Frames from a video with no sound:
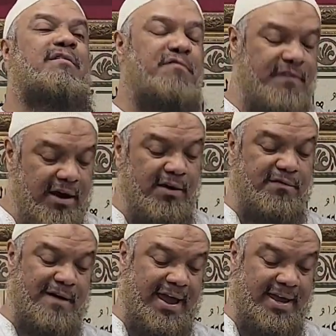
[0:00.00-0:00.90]

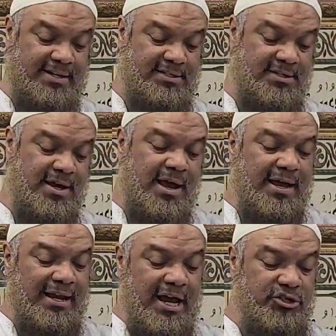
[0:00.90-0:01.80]
verify it,
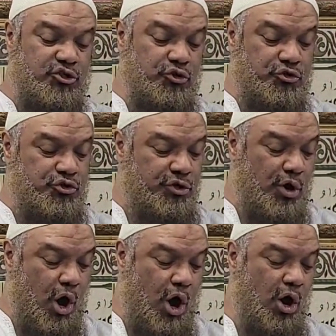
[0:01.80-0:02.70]
lest you should
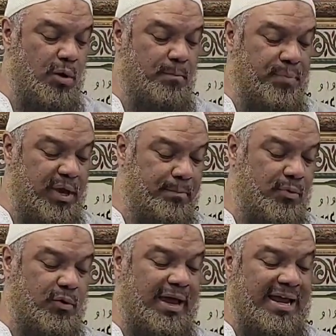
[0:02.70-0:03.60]
harm
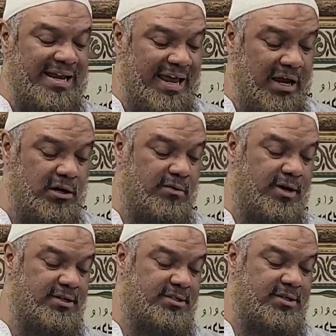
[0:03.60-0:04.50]
people in
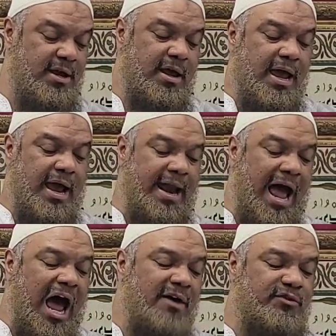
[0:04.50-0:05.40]
ignorance, and
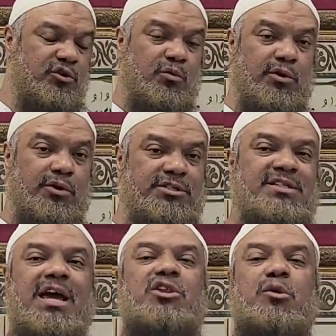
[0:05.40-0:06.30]
afterwards
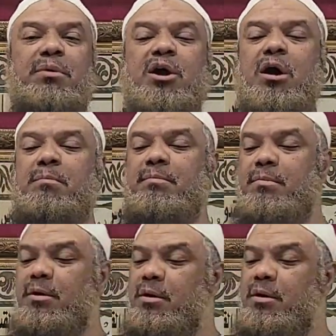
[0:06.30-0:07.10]
then you become